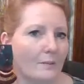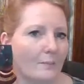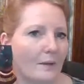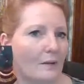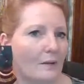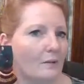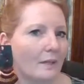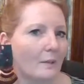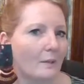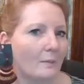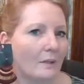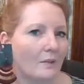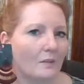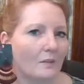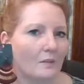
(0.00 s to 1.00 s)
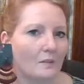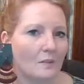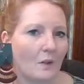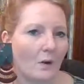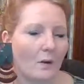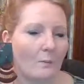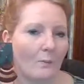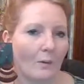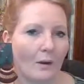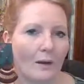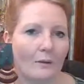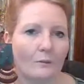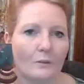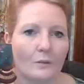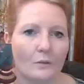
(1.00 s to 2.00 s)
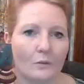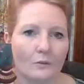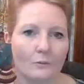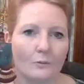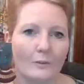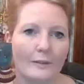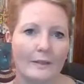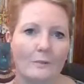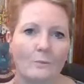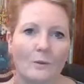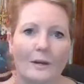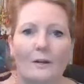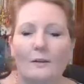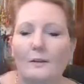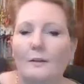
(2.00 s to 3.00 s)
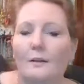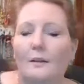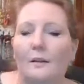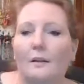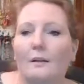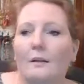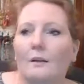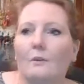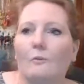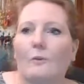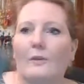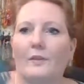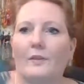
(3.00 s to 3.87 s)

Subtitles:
them out now because this dark brown goes really well with